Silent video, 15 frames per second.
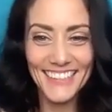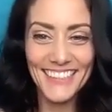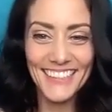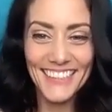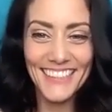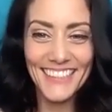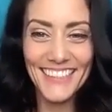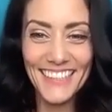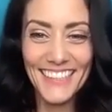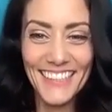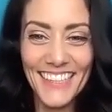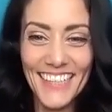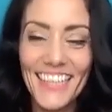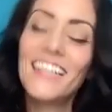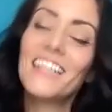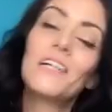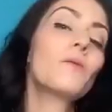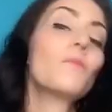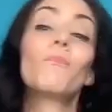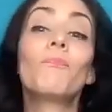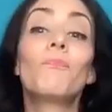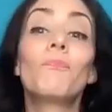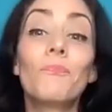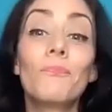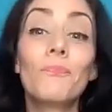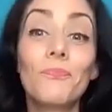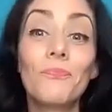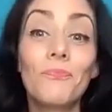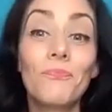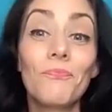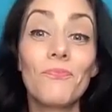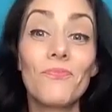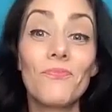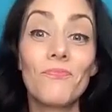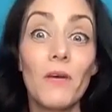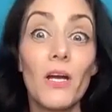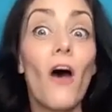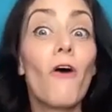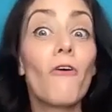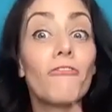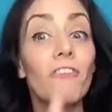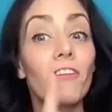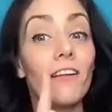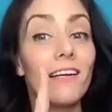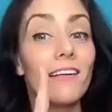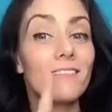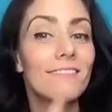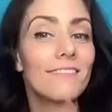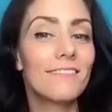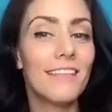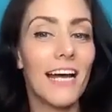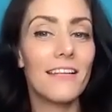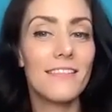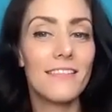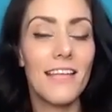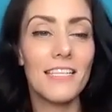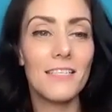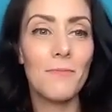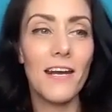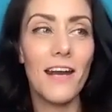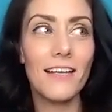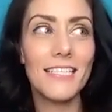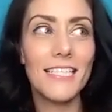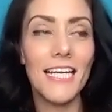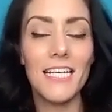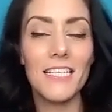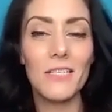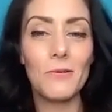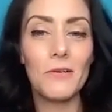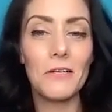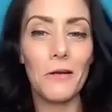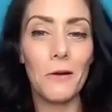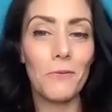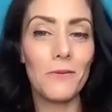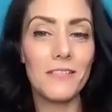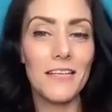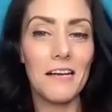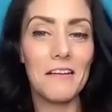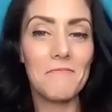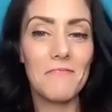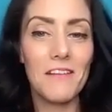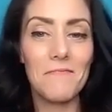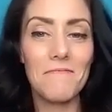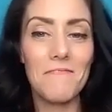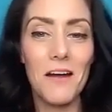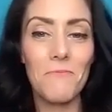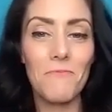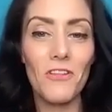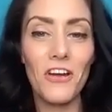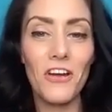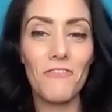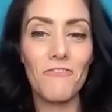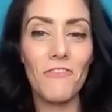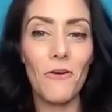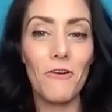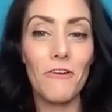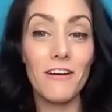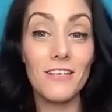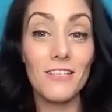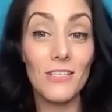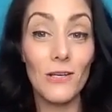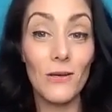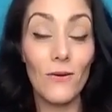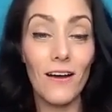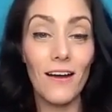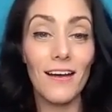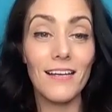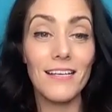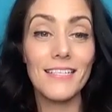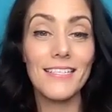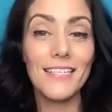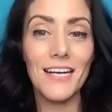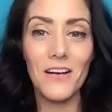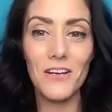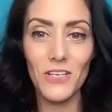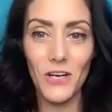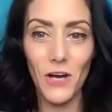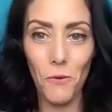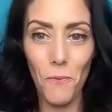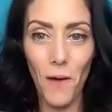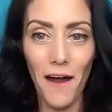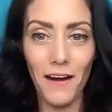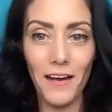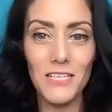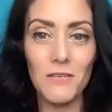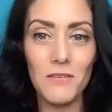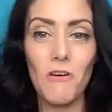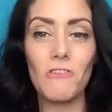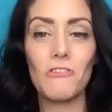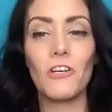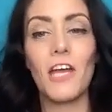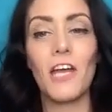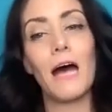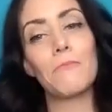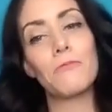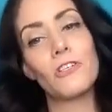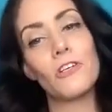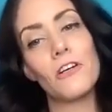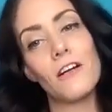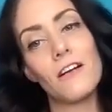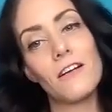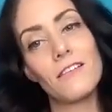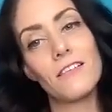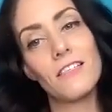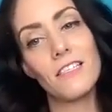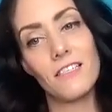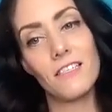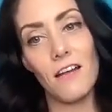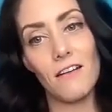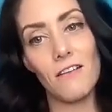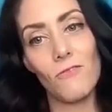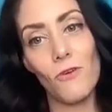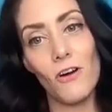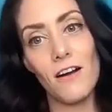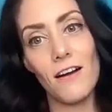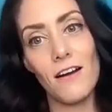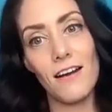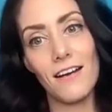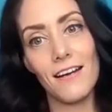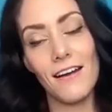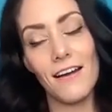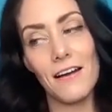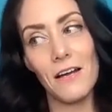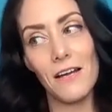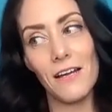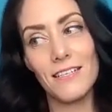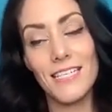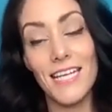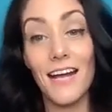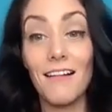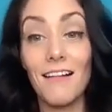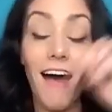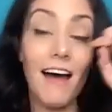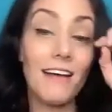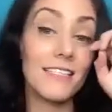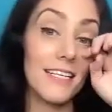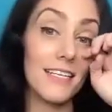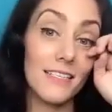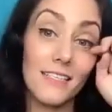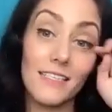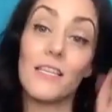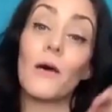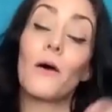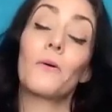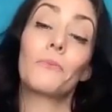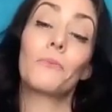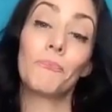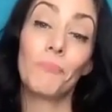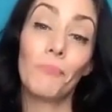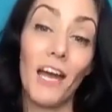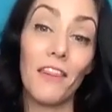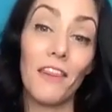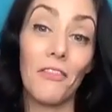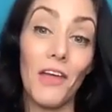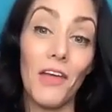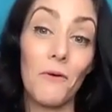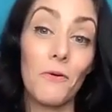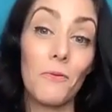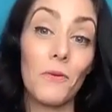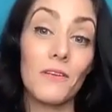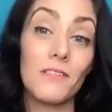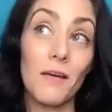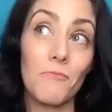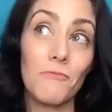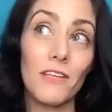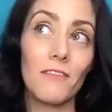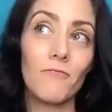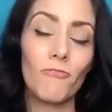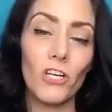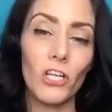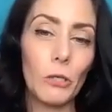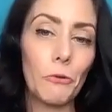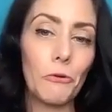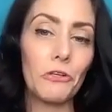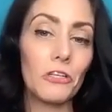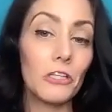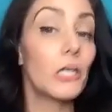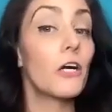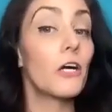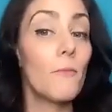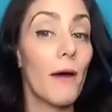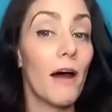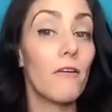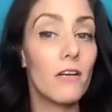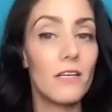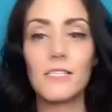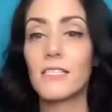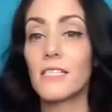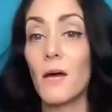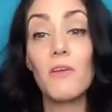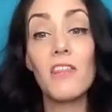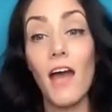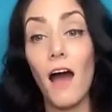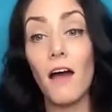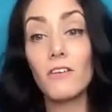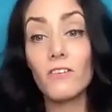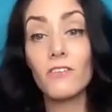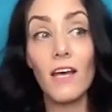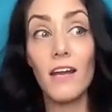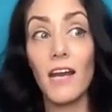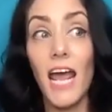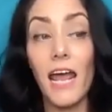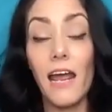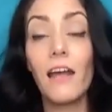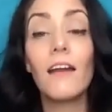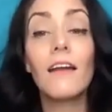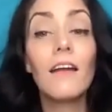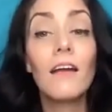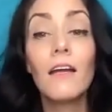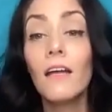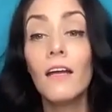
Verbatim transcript: Yeah. That must be very interesting. But hopefully, Gee. that's that's my next thing as the world opens up. I'm I'm looking forward to uh, starting to go back into motion capture, stunt work, uh, and take classes. So I think that would be something really cool to learn about, because some of the actors on eight